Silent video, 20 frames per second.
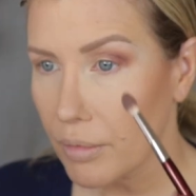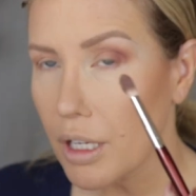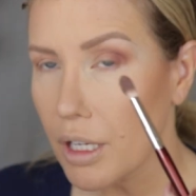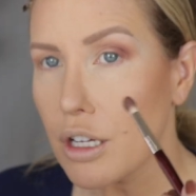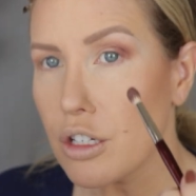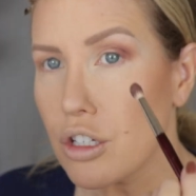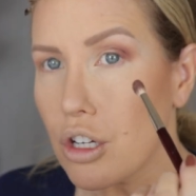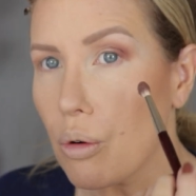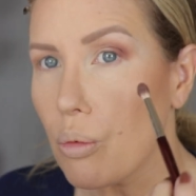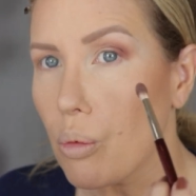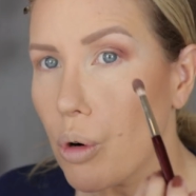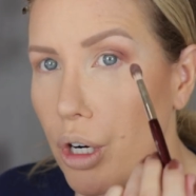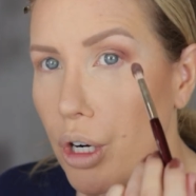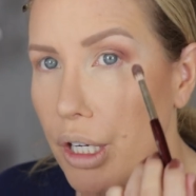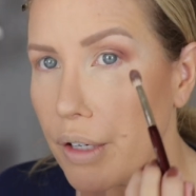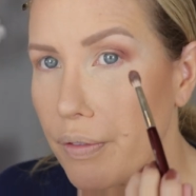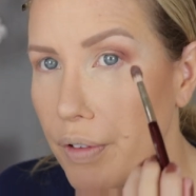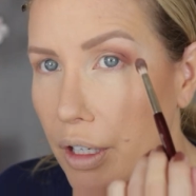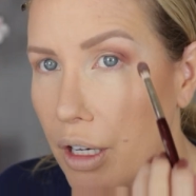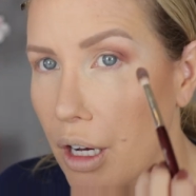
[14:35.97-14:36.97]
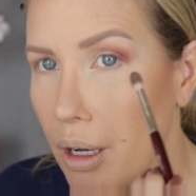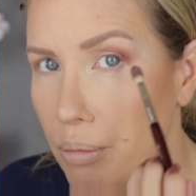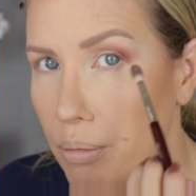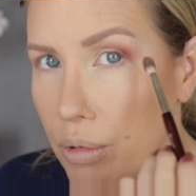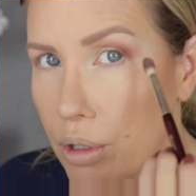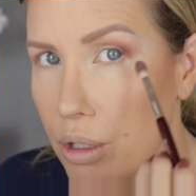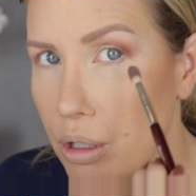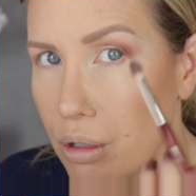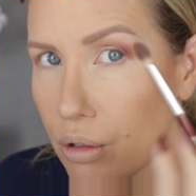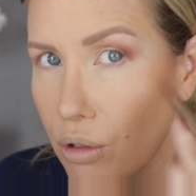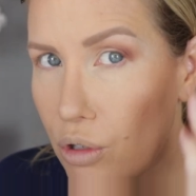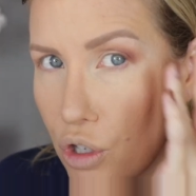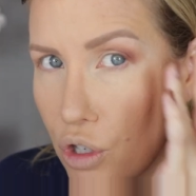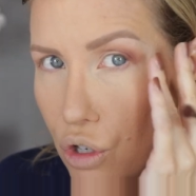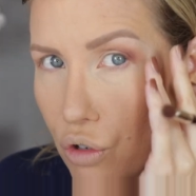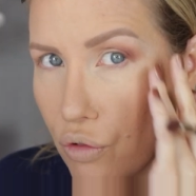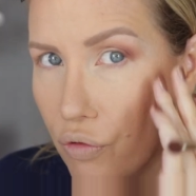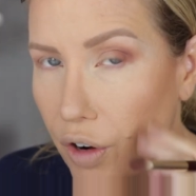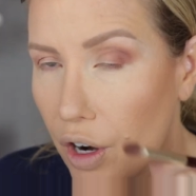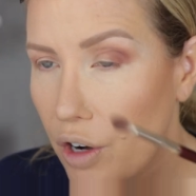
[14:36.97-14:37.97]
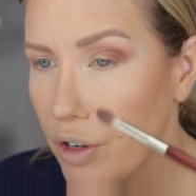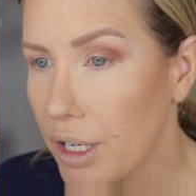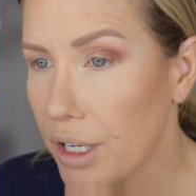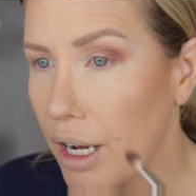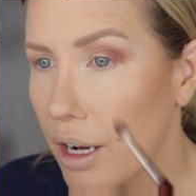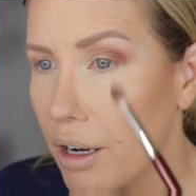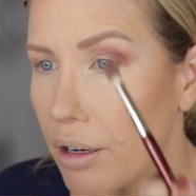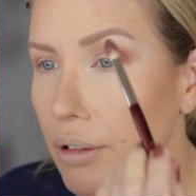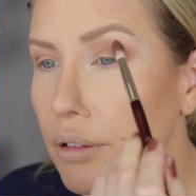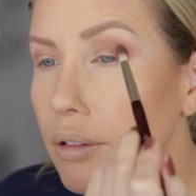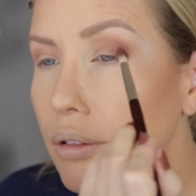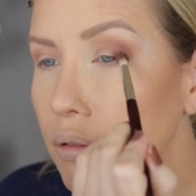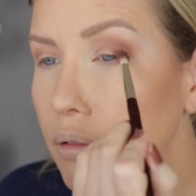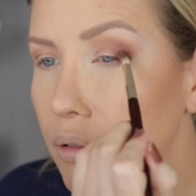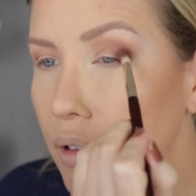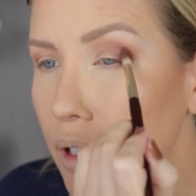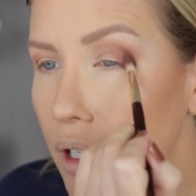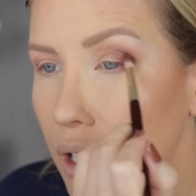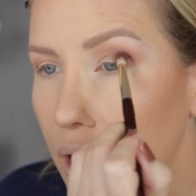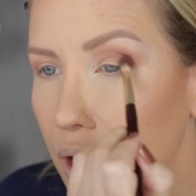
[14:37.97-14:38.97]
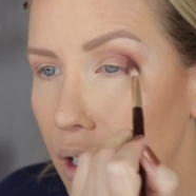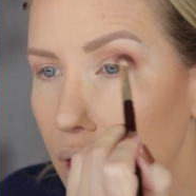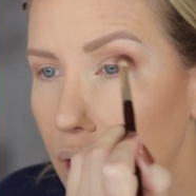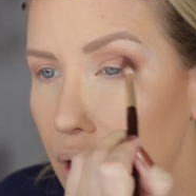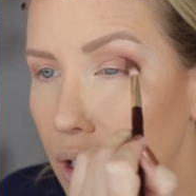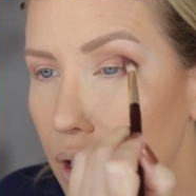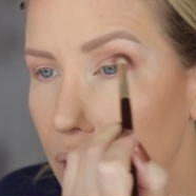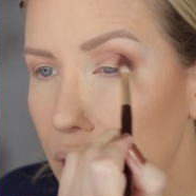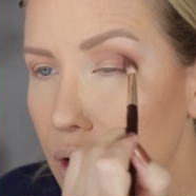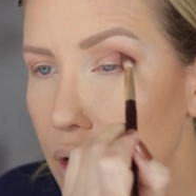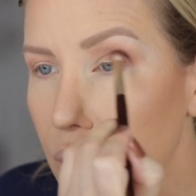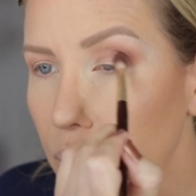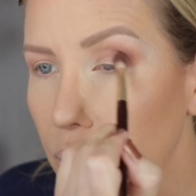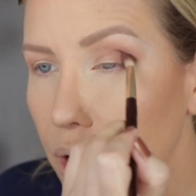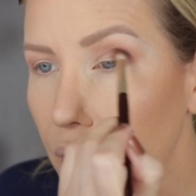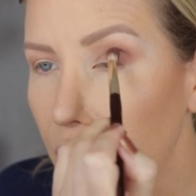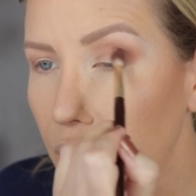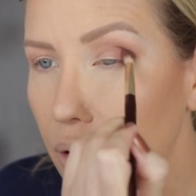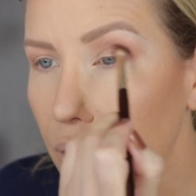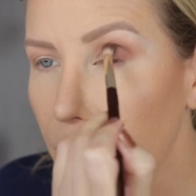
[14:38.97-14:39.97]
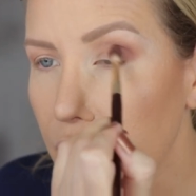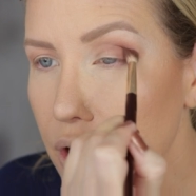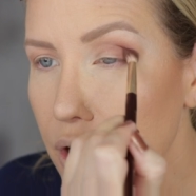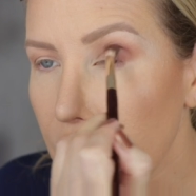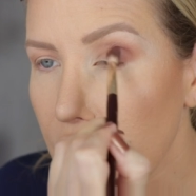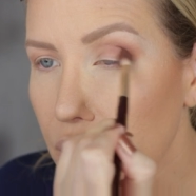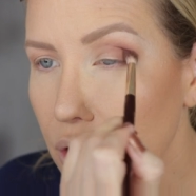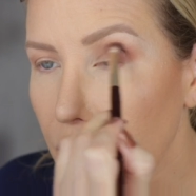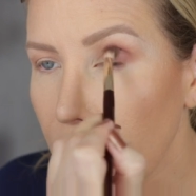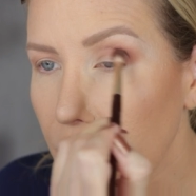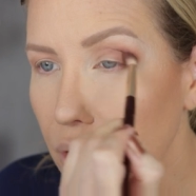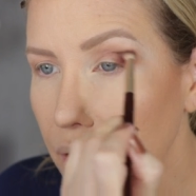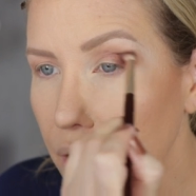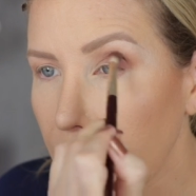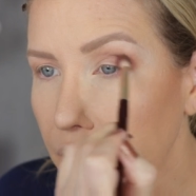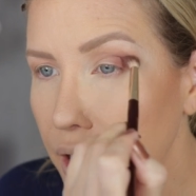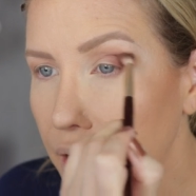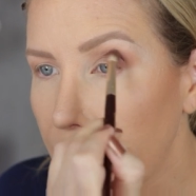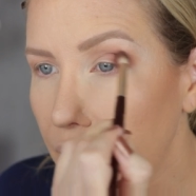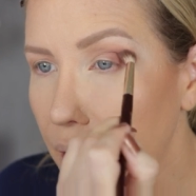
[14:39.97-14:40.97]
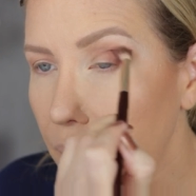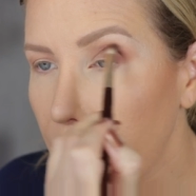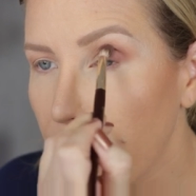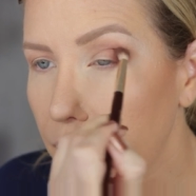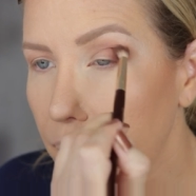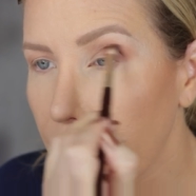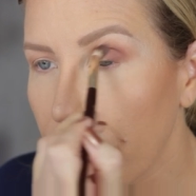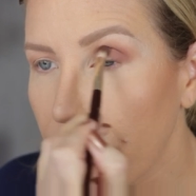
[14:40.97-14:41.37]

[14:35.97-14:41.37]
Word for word: And don't worry if it comes too far down, because we are going to clean it up.